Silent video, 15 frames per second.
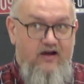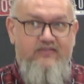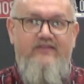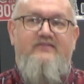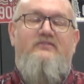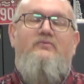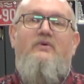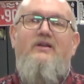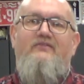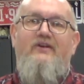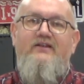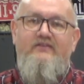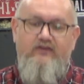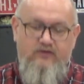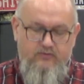this is what I've
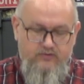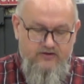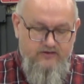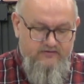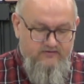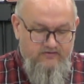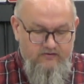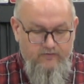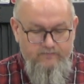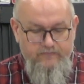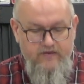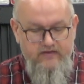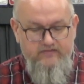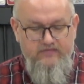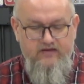got to go on. So
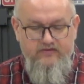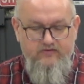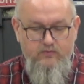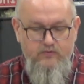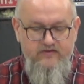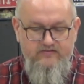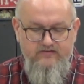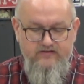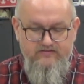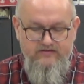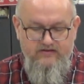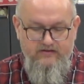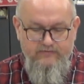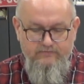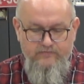it's a
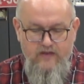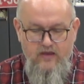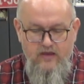2016.